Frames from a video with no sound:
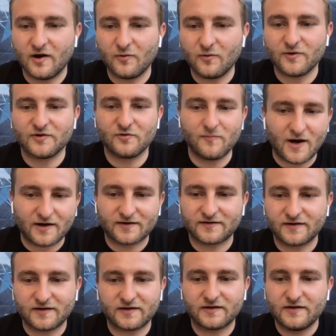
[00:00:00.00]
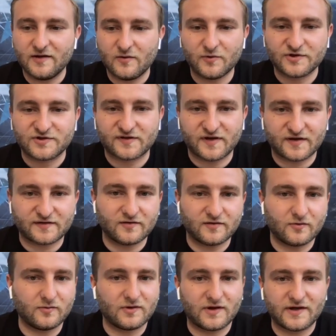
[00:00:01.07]
So now we do marketing, which is
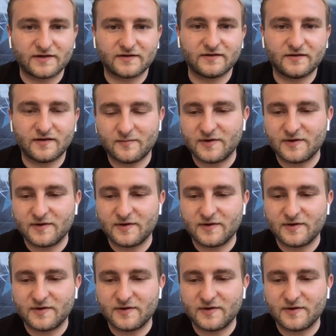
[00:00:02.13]
ICO related.